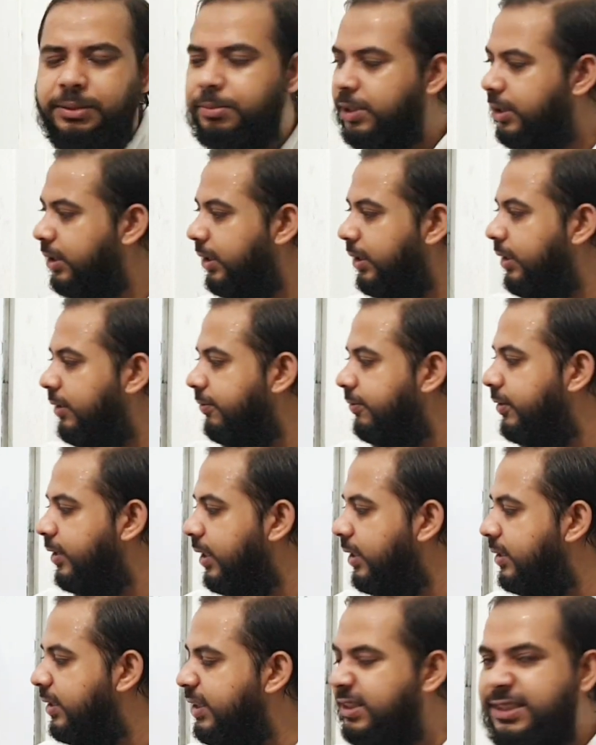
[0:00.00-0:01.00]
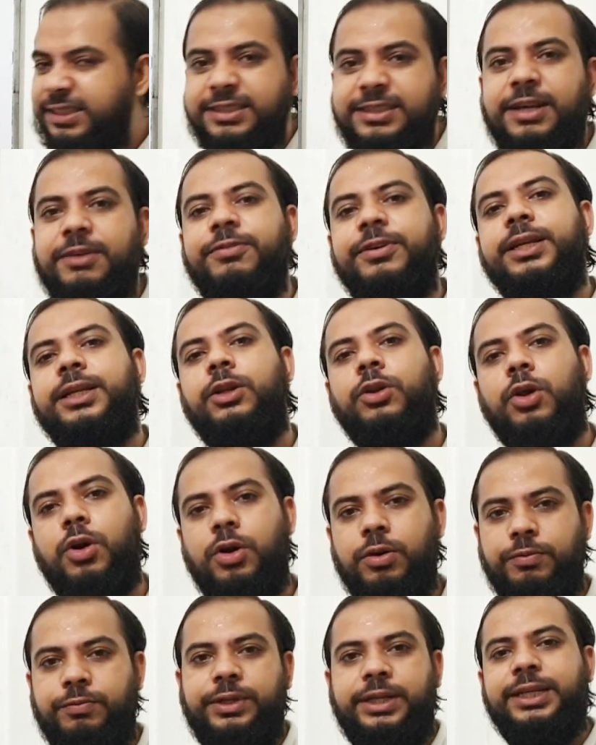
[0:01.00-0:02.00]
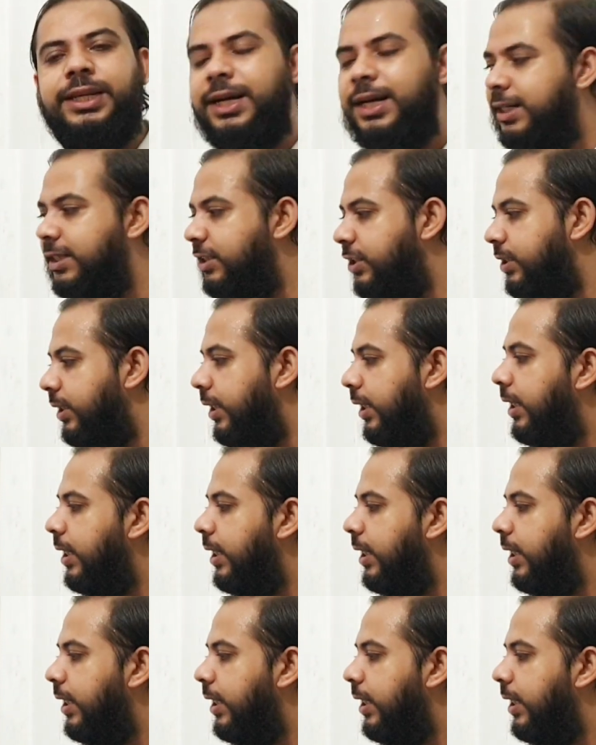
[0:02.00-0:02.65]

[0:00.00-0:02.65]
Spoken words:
But if the digits are very long, very large,